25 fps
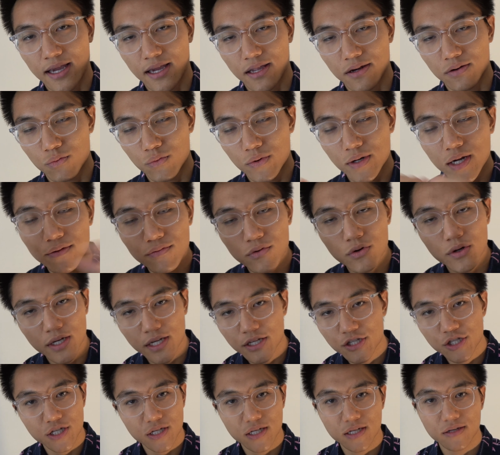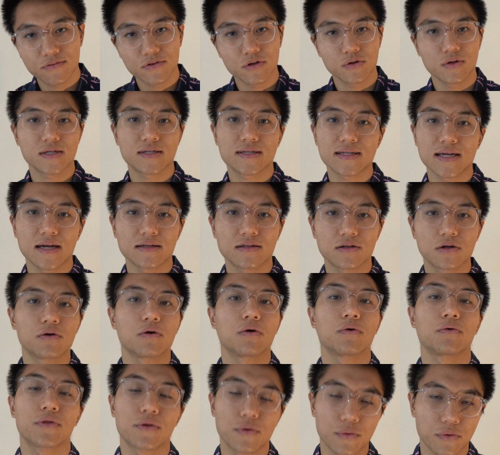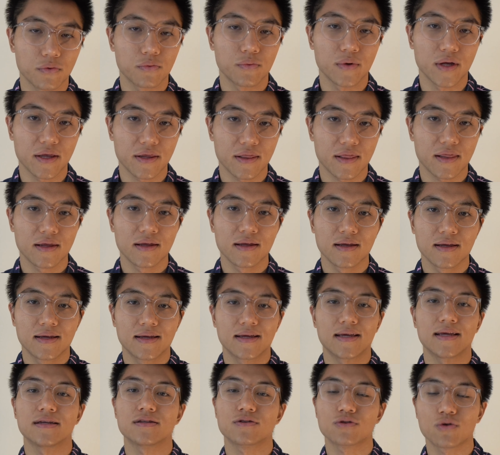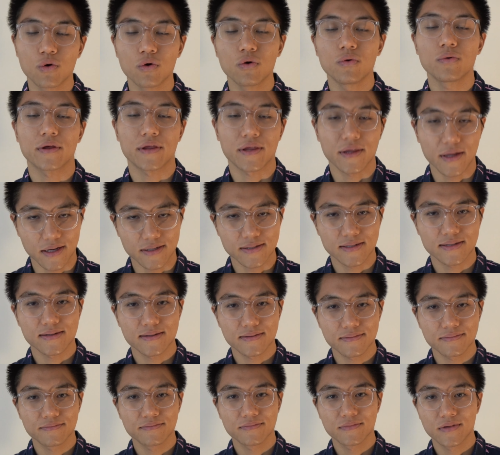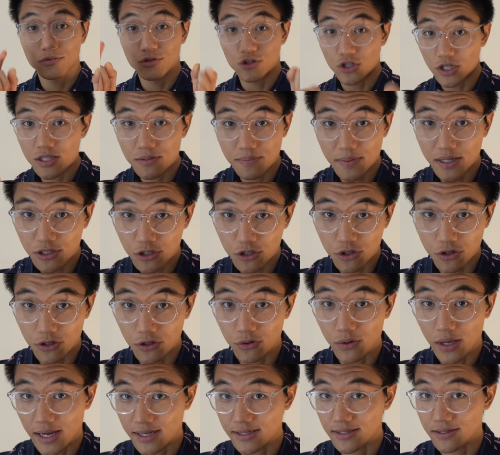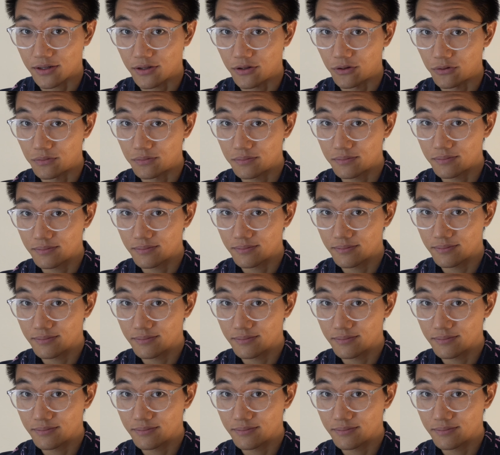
and whatever initiative you decide to go through with is cool with us. Just make sure you execute.